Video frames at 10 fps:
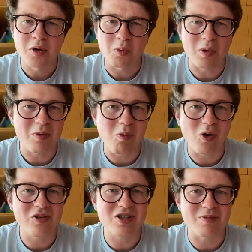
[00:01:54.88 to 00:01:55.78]
We
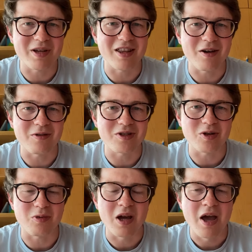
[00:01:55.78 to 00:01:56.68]
want to be those
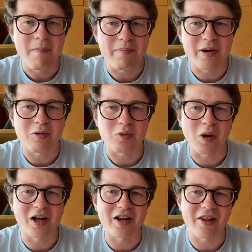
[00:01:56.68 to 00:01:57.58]
who build
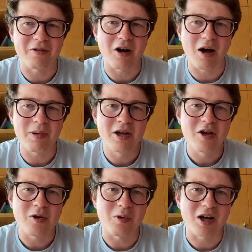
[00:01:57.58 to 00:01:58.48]
one another up,
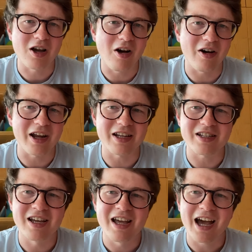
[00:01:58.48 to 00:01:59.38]
who are kind
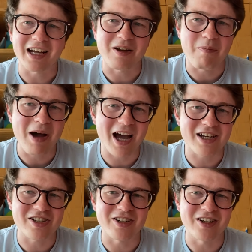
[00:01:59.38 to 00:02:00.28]
and
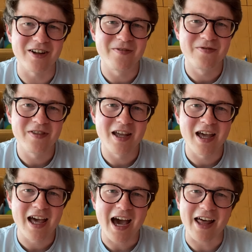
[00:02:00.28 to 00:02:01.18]
compassionate.
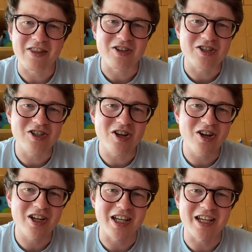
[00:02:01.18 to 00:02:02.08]
And the
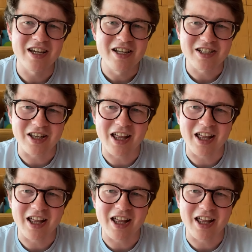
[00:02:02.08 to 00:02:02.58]
journey to